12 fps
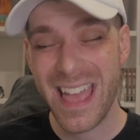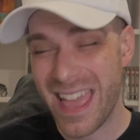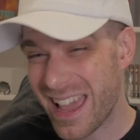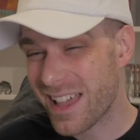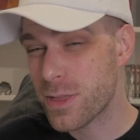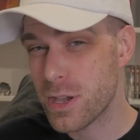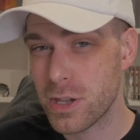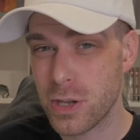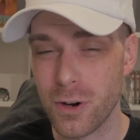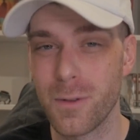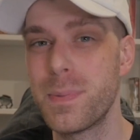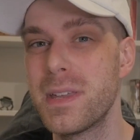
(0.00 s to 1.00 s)
and the
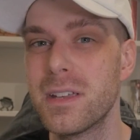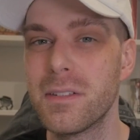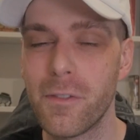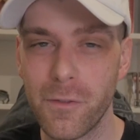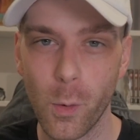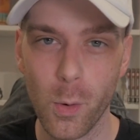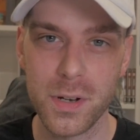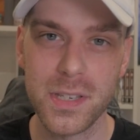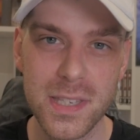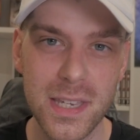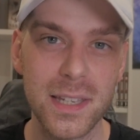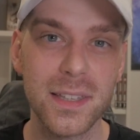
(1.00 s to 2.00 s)
European 4
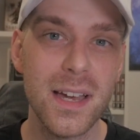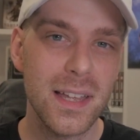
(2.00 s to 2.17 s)
seed.